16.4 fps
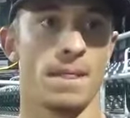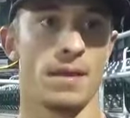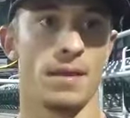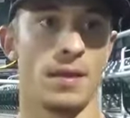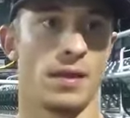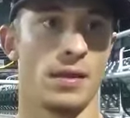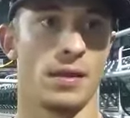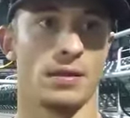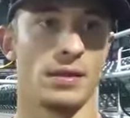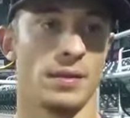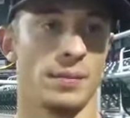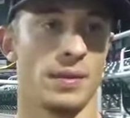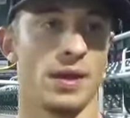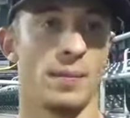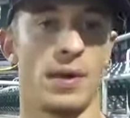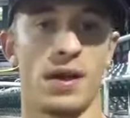and a
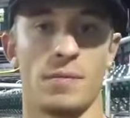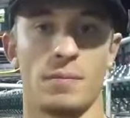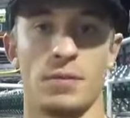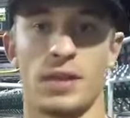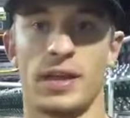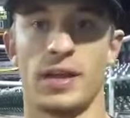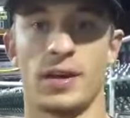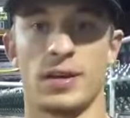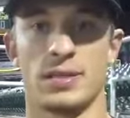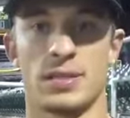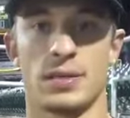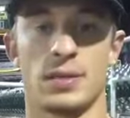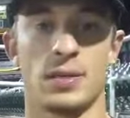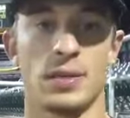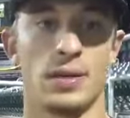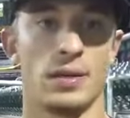limited amount of players, and
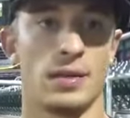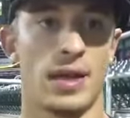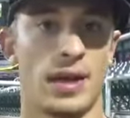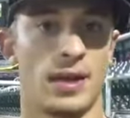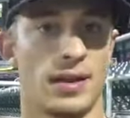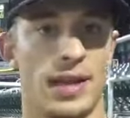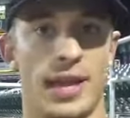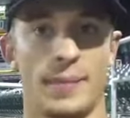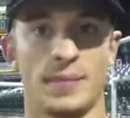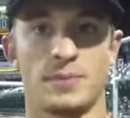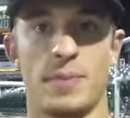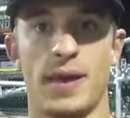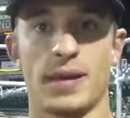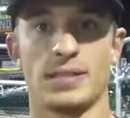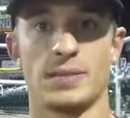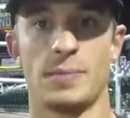a lot of games
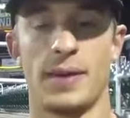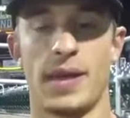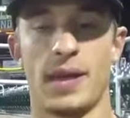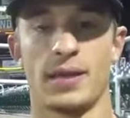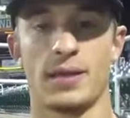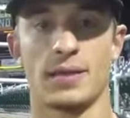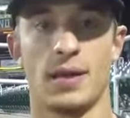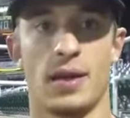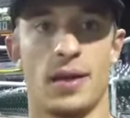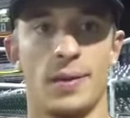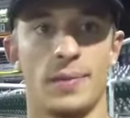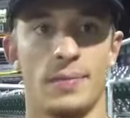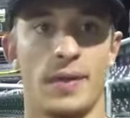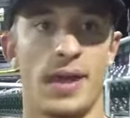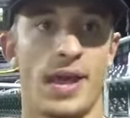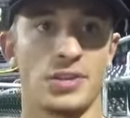back to back.
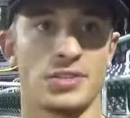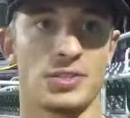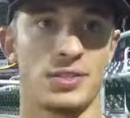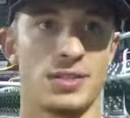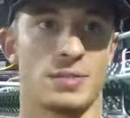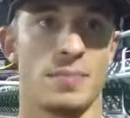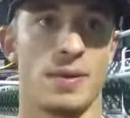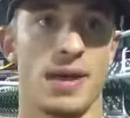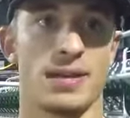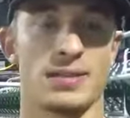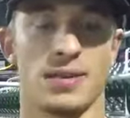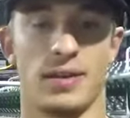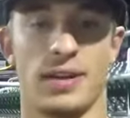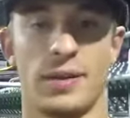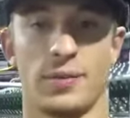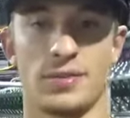Actually, this past
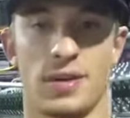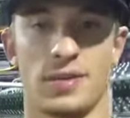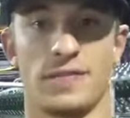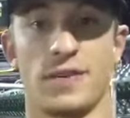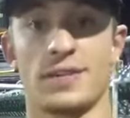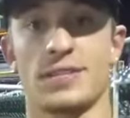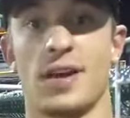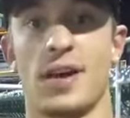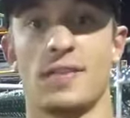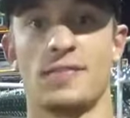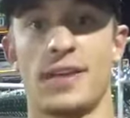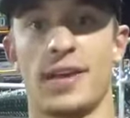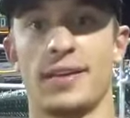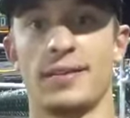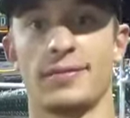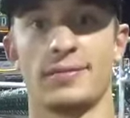Sunday was our first off
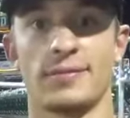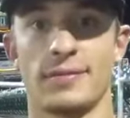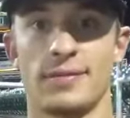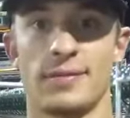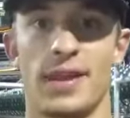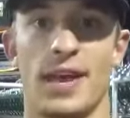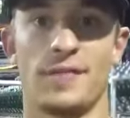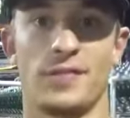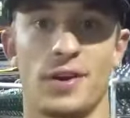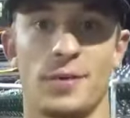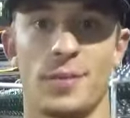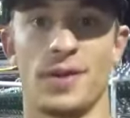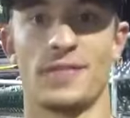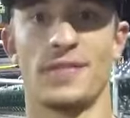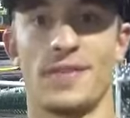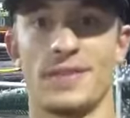day after a
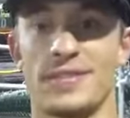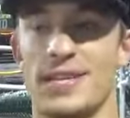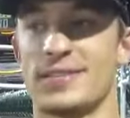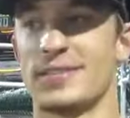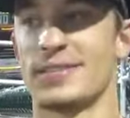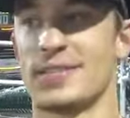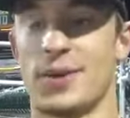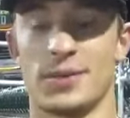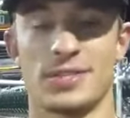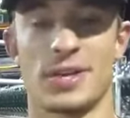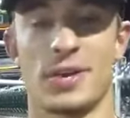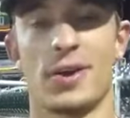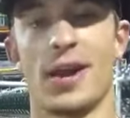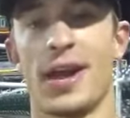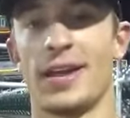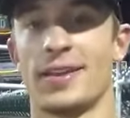month of the season, so it's a
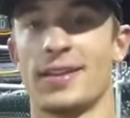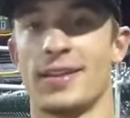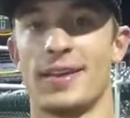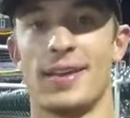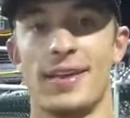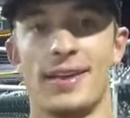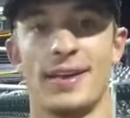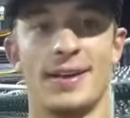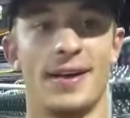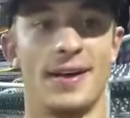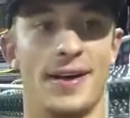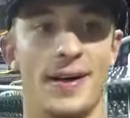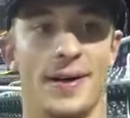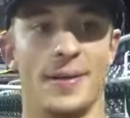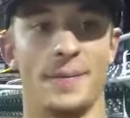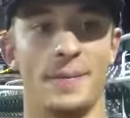grind.
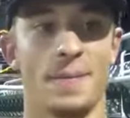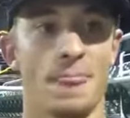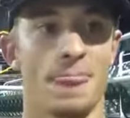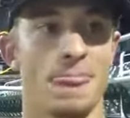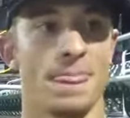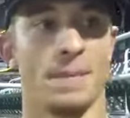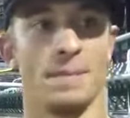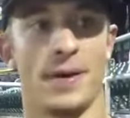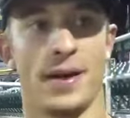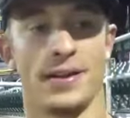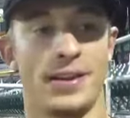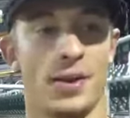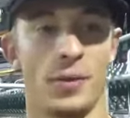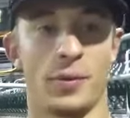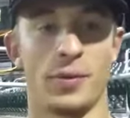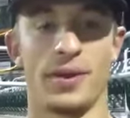But, you
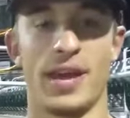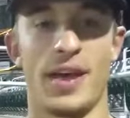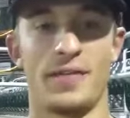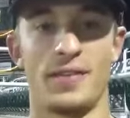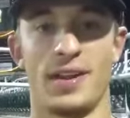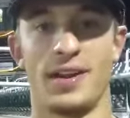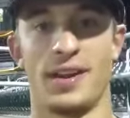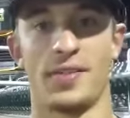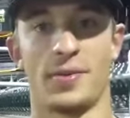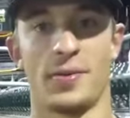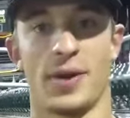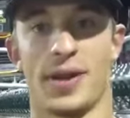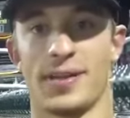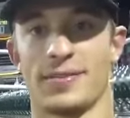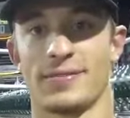know, we wouldn't have it any other way.